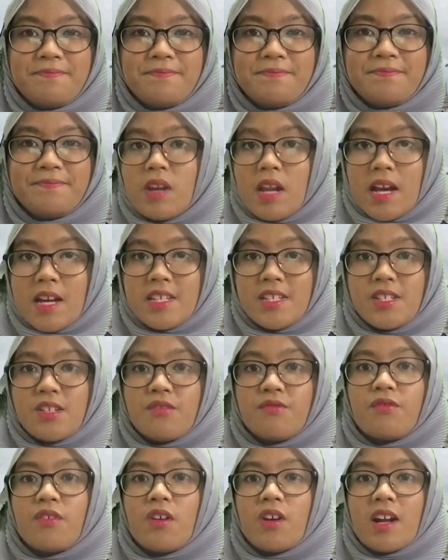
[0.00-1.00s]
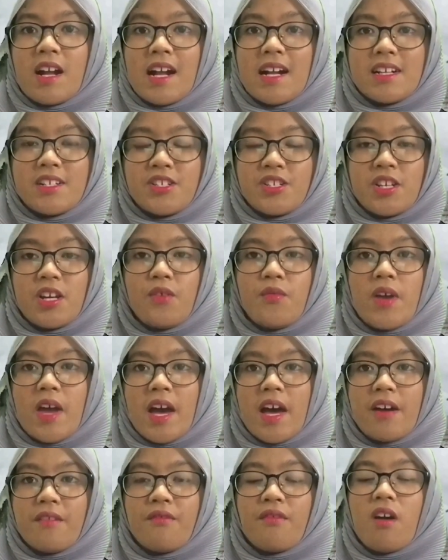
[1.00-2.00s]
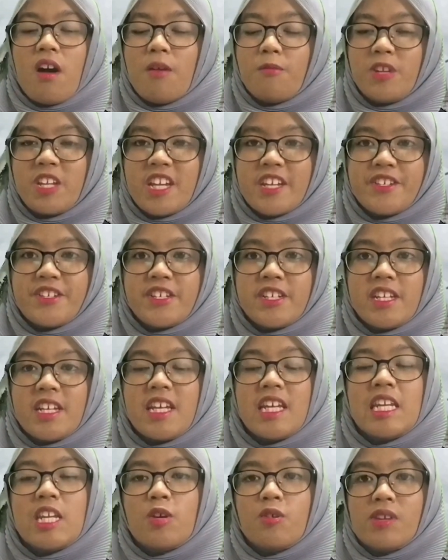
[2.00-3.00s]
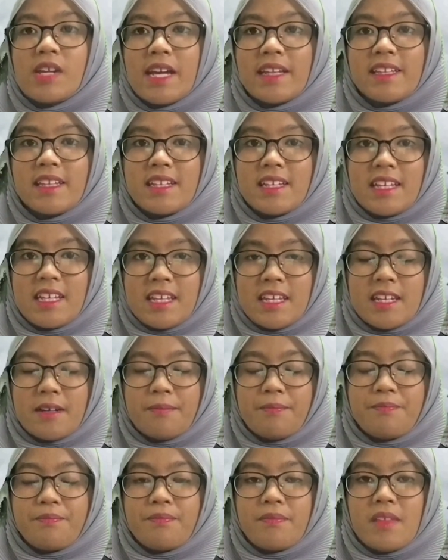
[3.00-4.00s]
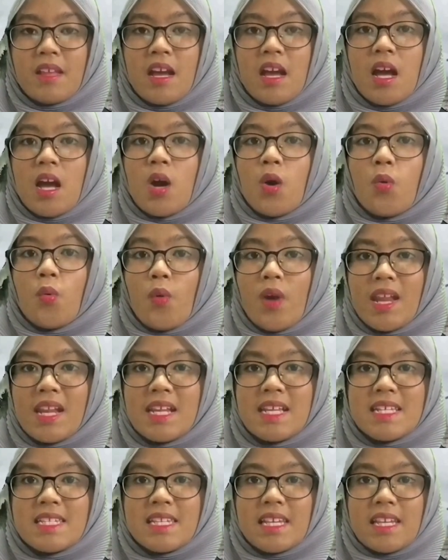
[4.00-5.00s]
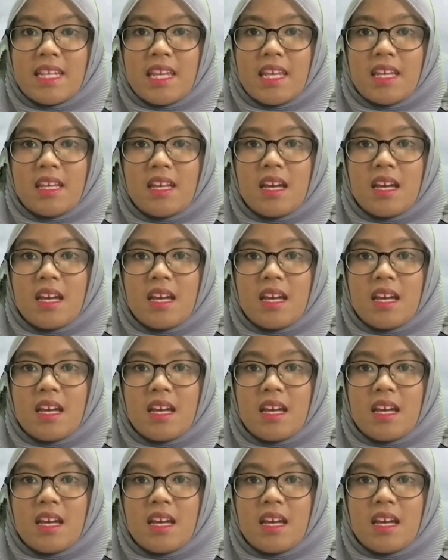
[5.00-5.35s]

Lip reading: Last, for culture, we have communication in the United Kingdom. When listening,